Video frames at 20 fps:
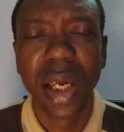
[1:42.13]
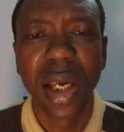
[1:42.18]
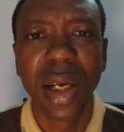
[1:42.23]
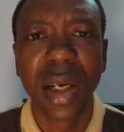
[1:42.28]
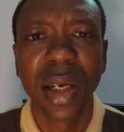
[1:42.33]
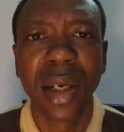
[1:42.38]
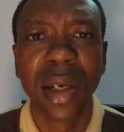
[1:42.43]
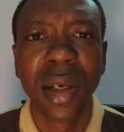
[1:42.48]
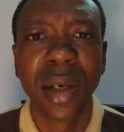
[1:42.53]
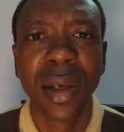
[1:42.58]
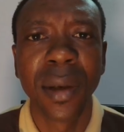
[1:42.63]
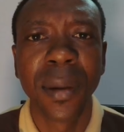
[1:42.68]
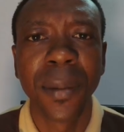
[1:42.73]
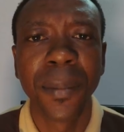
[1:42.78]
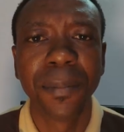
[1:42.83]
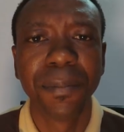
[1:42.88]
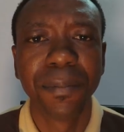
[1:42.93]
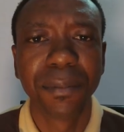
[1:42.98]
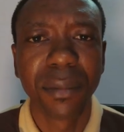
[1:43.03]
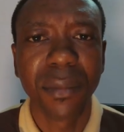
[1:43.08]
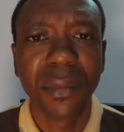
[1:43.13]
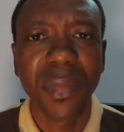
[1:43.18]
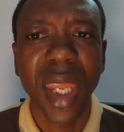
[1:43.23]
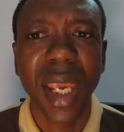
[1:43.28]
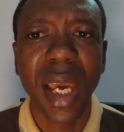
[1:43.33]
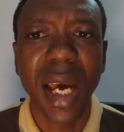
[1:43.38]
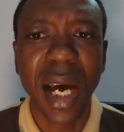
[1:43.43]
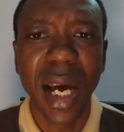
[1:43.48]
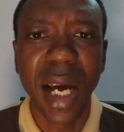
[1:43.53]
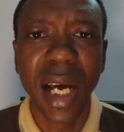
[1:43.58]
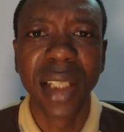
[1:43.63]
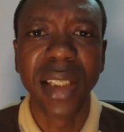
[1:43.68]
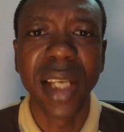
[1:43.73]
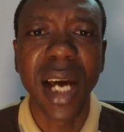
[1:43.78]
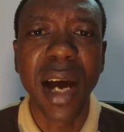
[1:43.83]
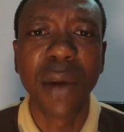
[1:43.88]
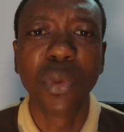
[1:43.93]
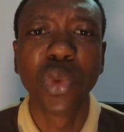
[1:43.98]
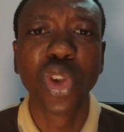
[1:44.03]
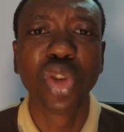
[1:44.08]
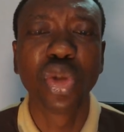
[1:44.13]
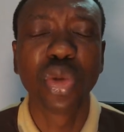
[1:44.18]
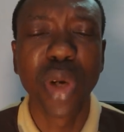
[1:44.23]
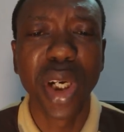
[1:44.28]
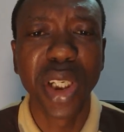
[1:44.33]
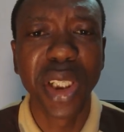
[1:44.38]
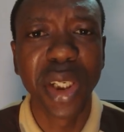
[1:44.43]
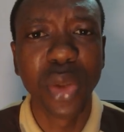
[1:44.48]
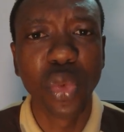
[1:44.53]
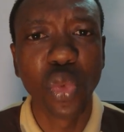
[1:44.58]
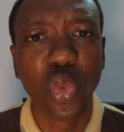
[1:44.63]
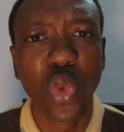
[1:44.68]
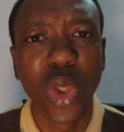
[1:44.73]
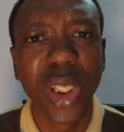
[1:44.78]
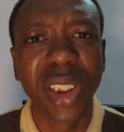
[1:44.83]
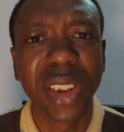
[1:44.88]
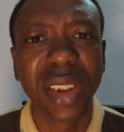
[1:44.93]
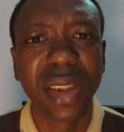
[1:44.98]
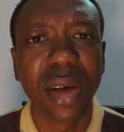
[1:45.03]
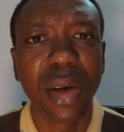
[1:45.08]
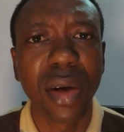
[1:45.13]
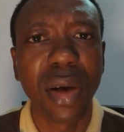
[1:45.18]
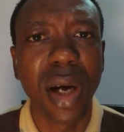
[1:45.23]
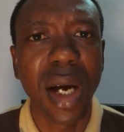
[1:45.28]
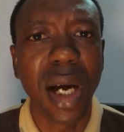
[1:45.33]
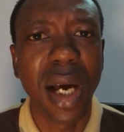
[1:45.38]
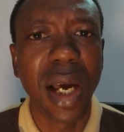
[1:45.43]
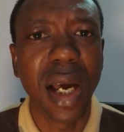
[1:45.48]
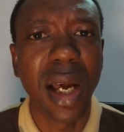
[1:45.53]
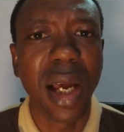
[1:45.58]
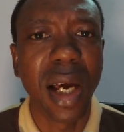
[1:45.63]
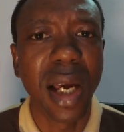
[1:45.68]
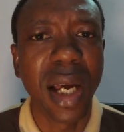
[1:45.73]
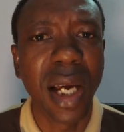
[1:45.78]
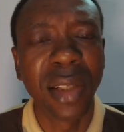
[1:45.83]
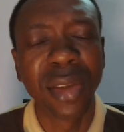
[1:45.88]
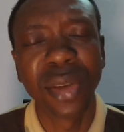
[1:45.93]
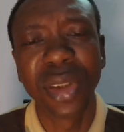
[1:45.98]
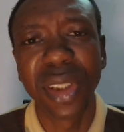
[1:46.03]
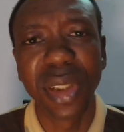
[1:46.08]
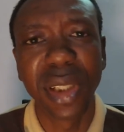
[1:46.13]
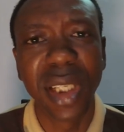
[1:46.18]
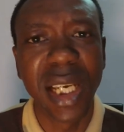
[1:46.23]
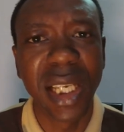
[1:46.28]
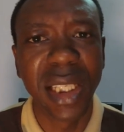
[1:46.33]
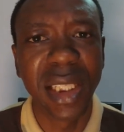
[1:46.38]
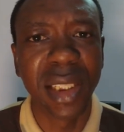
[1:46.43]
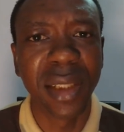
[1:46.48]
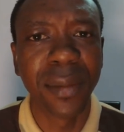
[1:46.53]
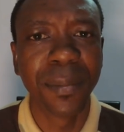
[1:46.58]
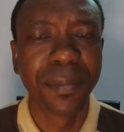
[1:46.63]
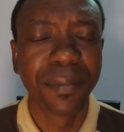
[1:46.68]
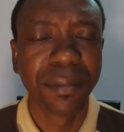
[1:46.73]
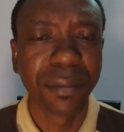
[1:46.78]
I was running with another lady.